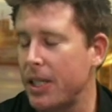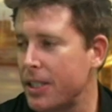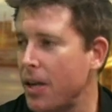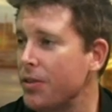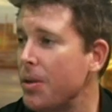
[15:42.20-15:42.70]

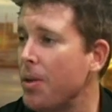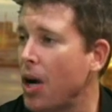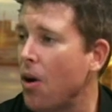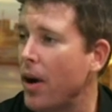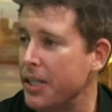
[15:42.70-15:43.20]
ourselves in
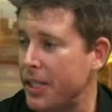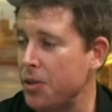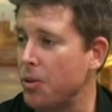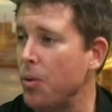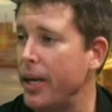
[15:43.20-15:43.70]
Mackay in
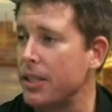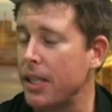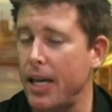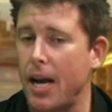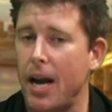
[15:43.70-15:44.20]
central
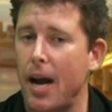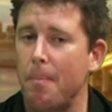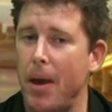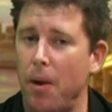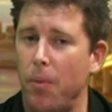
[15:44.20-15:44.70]
Queensland,
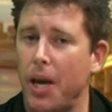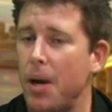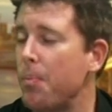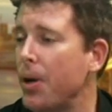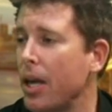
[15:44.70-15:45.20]
and we're
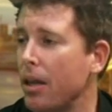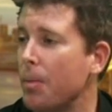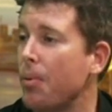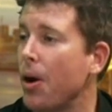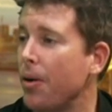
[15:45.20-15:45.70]
going to bring
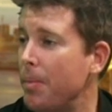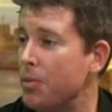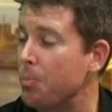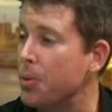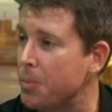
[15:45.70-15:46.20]
the program
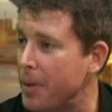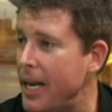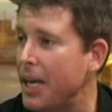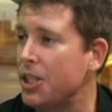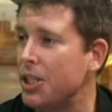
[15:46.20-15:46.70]
to
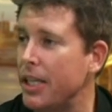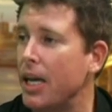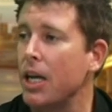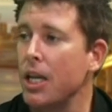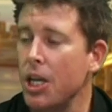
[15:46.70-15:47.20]
Brisbane next
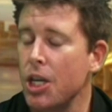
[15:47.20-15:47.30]
year.